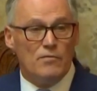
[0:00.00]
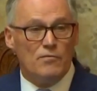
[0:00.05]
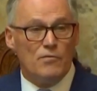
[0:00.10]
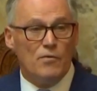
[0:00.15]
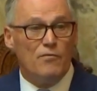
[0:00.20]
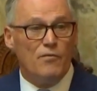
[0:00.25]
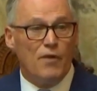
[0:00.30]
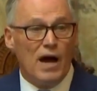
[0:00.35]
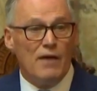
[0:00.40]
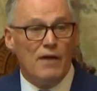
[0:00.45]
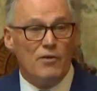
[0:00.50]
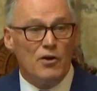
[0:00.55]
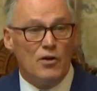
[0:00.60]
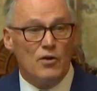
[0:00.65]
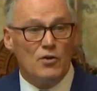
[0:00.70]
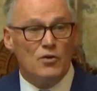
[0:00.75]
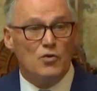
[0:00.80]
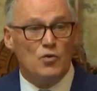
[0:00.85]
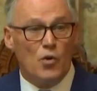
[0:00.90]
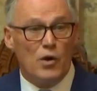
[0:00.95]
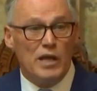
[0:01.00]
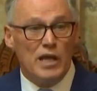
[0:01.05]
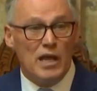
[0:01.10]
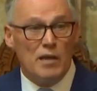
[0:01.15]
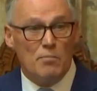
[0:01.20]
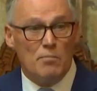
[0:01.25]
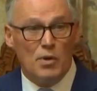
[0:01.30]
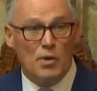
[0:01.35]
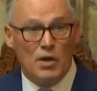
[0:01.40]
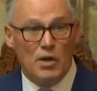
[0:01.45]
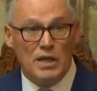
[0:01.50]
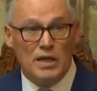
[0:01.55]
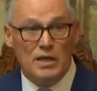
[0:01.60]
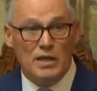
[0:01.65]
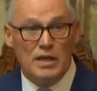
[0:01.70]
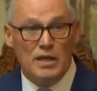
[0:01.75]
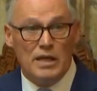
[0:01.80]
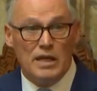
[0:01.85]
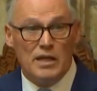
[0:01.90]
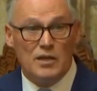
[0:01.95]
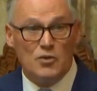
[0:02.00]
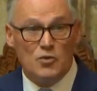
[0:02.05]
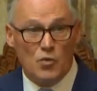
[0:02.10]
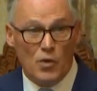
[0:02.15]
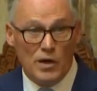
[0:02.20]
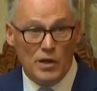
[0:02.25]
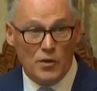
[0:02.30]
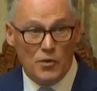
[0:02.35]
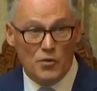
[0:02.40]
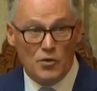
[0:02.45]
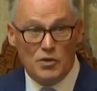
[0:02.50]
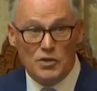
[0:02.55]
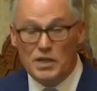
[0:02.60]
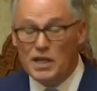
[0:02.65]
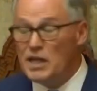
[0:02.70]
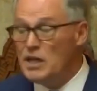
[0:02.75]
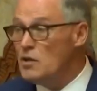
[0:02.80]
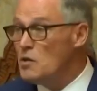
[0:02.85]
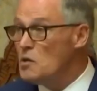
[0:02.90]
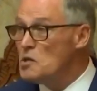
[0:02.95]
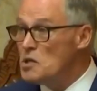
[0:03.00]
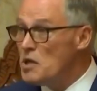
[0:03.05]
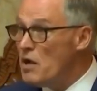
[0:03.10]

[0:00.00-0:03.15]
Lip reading: from $528 billion in 2013 to